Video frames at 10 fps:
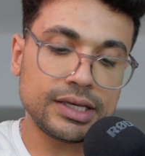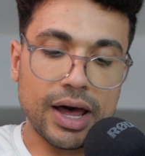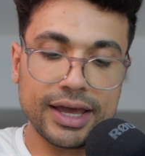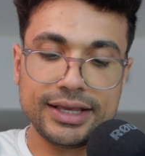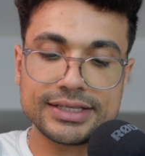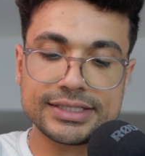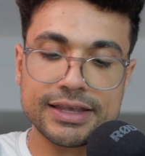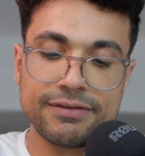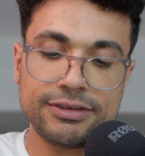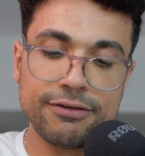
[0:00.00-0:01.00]
by
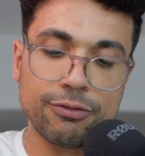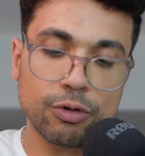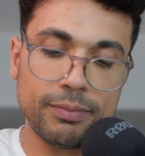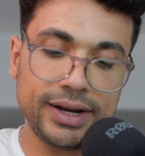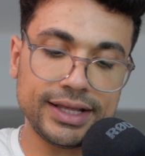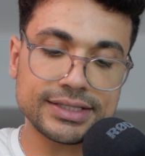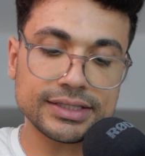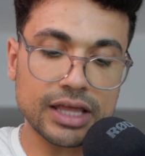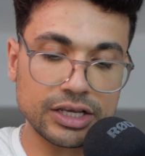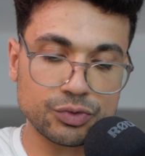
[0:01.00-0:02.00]
74
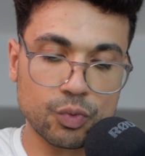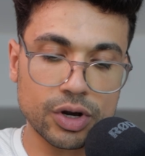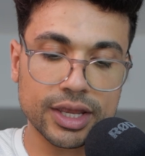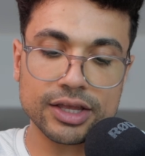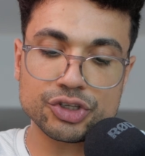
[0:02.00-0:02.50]
minutes. Nice work.